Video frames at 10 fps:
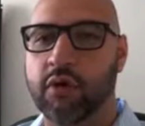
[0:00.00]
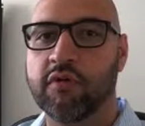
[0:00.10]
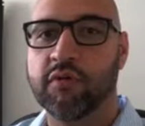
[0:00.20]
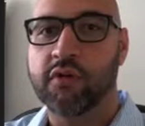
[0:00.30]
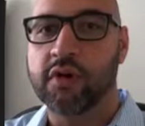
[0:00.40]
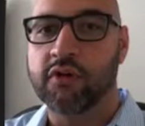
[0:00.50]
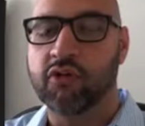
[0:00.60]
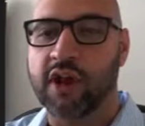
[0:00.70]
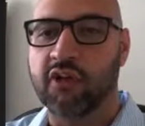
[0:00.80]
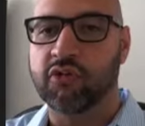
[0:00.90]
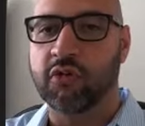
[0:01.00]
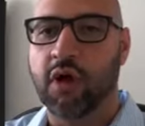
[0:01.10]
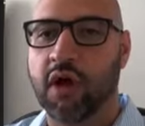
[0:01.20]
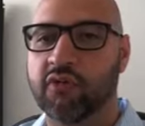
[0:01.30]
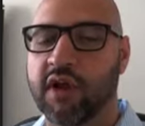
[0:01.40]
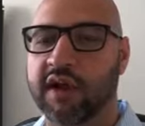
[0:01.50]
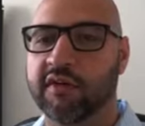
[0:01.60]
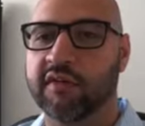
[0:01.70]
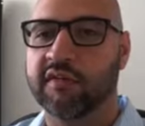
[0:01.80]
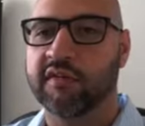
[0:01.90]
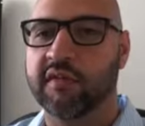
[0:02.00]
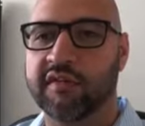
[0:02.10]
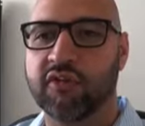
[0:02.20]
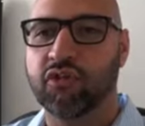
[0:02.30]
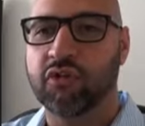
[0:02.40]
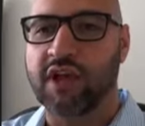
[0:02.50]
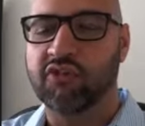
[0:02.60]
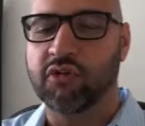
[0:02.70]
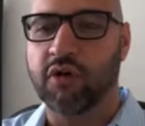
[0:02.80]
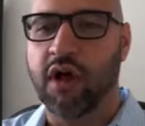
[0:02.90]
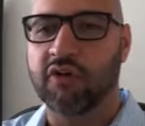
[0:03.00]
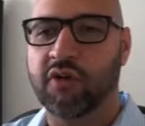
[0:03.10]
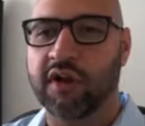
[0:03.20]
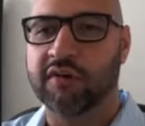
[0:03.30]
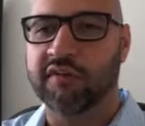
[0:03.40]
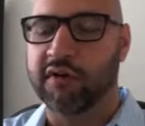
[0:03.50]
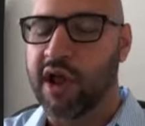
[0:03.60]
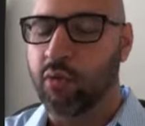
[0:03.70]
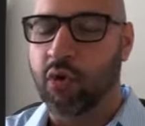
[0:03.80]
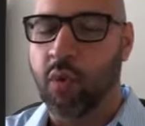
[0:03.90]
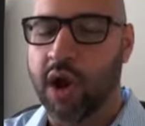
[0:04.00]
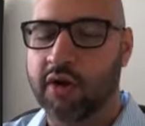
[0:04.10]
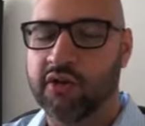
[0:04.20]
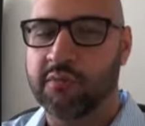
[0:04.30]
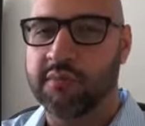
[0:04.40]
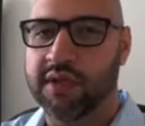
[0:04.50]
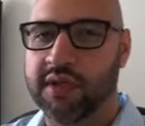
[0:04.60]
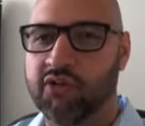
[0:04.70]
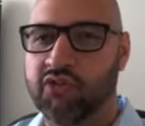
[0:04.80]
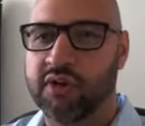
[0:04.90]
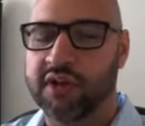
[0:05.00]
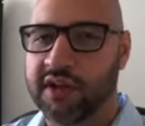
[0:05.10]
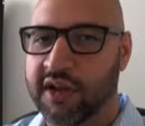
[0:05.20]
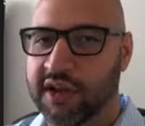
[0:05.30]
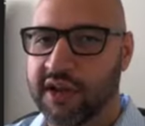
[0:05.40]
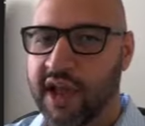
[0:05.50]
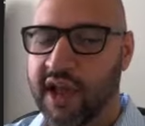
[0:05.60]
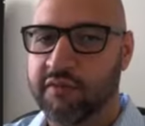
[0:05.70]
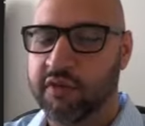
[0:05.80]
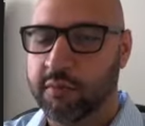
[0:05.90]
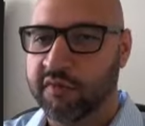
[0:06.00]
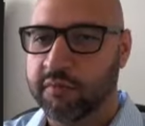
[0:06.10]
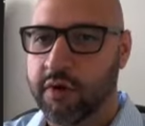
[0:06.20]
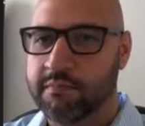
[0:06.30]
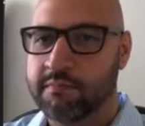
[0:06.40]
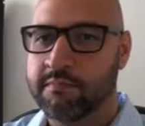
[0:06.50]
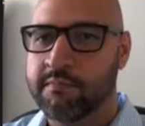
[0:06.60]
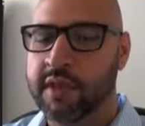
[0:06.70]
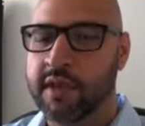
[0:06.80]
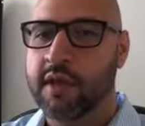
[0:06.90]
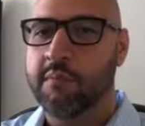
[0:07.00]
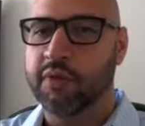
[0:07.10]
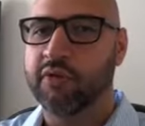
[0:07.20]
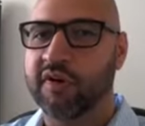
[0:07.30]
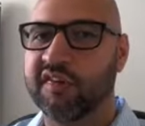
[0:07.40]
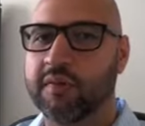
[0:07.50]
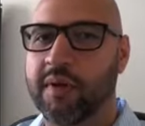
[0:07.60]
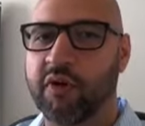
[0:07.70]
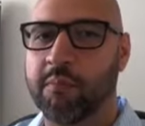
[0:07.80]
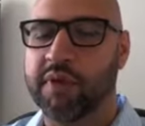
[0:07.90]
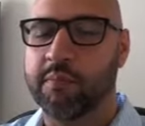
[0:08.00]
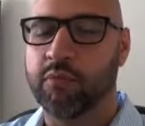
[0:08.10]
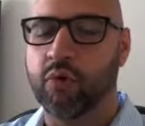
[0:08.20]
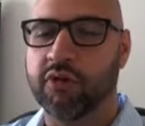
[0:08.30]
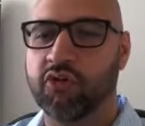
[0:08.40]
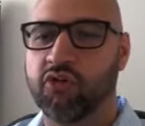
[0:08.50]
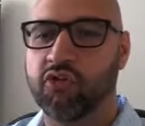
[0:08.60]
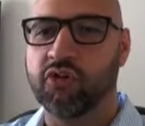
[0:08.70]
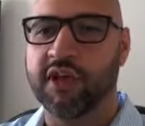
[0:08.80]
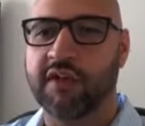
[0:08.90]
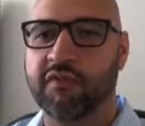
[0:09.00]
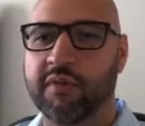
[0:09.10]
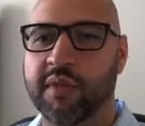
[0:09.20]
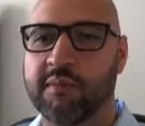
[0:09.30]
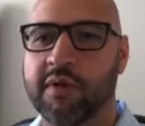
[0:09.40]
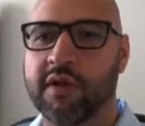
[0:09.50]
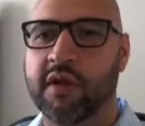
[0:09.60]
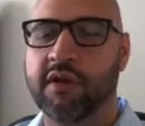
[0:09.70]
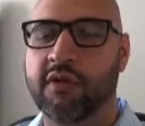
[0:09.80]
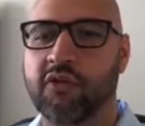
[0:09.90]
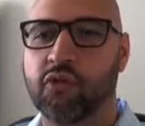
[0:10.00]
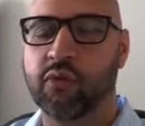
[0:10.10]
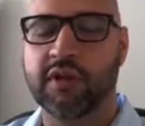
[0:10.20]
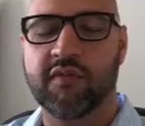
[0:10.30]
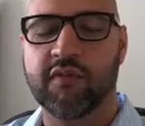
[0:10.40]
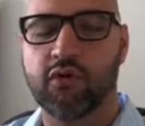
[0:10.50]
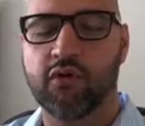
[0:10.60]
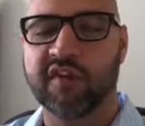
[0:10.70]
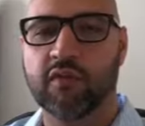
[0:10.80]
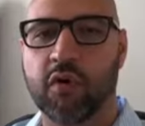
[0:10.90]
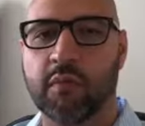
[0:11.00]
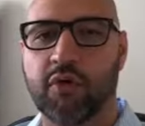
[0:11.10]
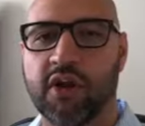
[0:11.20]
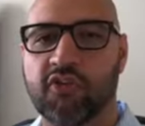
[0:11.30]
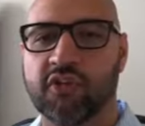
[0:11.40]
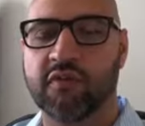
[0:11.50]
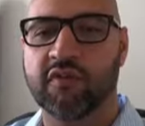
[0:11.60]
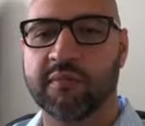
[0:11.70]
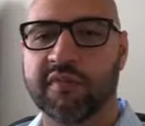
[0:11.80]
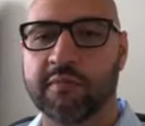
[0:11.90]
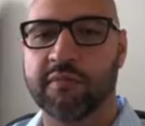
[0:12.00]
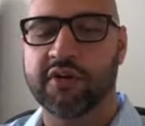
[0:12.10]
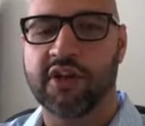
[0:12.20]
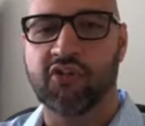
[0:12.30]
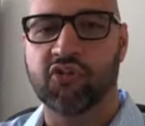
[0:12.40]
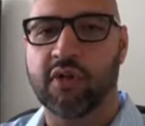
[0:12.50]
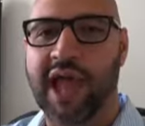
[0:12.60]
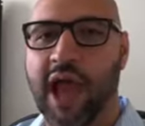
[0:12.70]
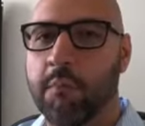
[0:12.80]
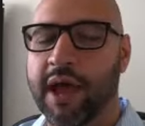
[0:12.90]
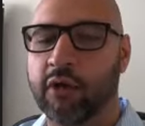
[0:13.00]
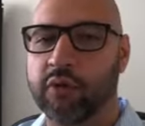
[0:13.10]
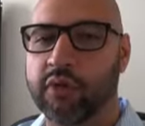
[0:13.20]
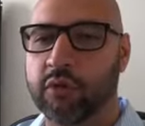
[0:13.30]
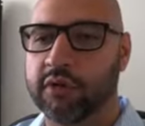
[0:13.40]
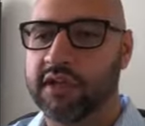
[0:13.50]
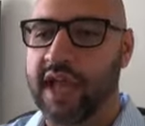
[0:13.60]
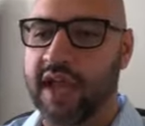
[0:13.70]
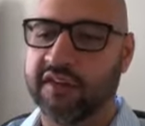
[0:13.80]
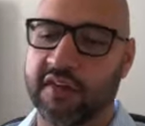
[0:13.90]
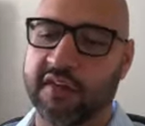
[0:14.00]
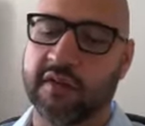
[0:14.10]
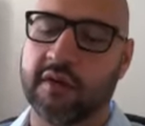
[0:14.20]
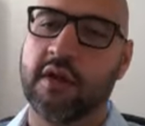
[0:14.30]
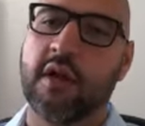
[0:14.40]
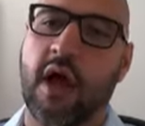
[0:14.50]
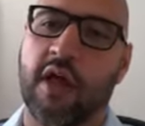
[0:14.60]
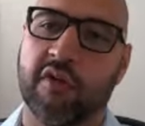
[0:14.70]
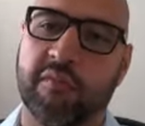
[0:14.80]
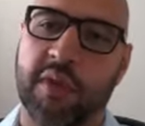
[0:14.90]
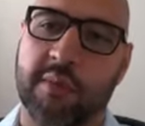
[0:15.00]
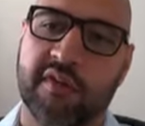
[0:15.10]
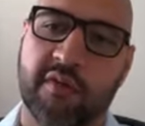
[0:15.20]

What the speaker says: down the road for your international contractors. Those international contractors are not required to be issued a 1099 for the most part, but there is some upfront paperwork that you should get from them to relieve your U.S. corporation from some potential outbound withholding taxes on those